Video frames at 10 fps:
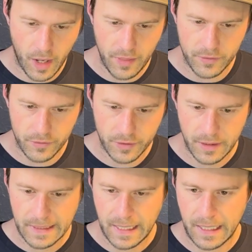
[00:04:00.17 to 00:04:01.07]
other
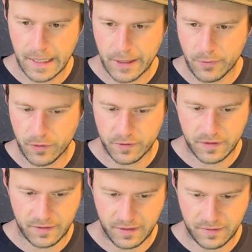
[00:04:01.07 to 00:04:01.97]
growth
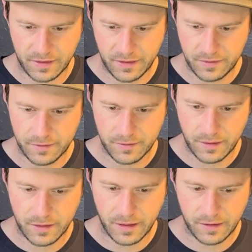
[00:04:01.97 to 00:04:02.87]
statistics,
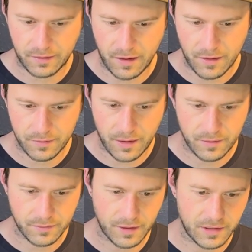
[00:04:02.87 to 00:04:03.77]
and like I said,
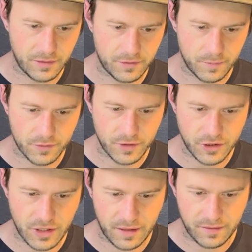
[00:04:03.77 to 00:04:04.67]
I'll include some
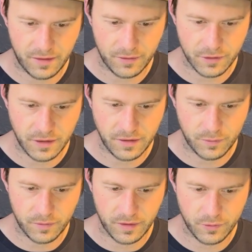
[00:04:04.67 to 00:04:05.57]
screenshots here. So I thought
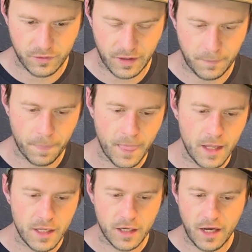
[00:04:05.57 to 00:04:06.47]
this was interesting.
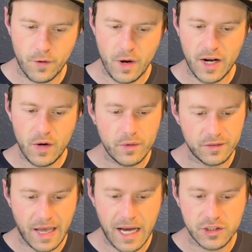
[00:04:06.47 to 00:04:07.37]
Colorado
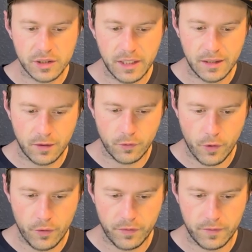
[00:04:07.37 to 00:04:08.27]
was actually the
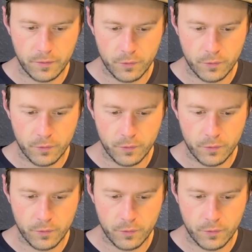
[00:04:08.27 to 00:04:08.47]
growth